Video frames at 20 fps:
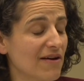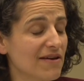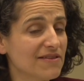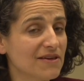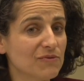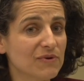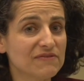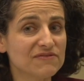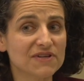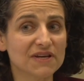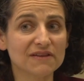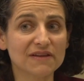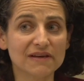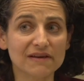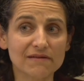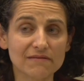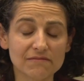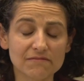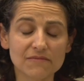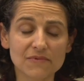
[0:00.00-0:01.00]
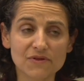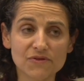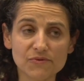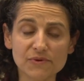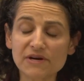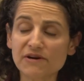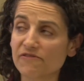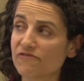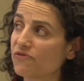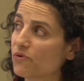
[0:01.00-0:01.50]
I think we've done like
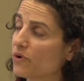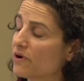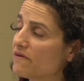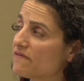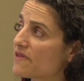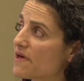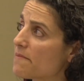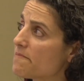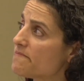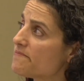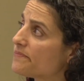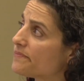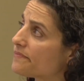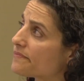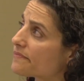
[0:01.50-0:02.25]
3 or 4 of them.